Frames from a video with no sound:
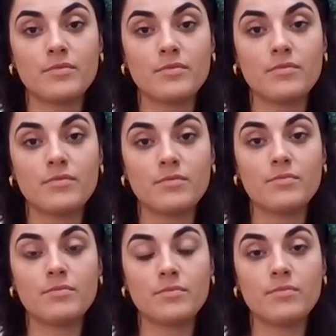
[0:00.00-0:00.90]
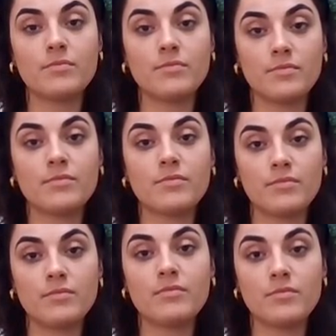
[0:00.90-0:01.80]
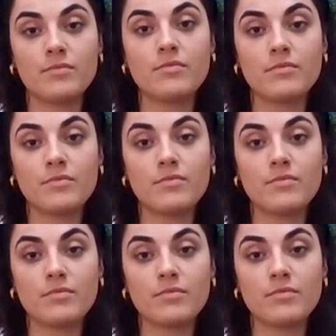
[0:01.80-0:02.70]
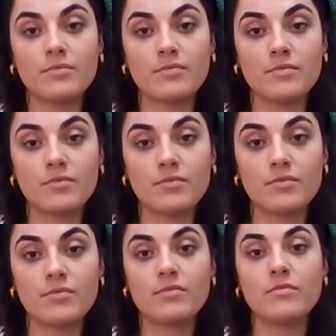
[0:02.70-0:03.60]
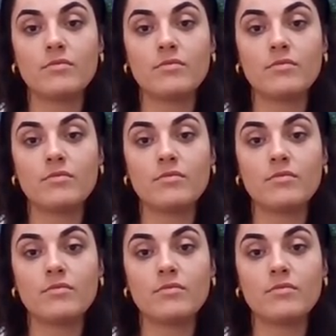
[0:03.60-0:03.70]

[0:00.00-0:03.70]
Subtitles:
The person shown says nothing.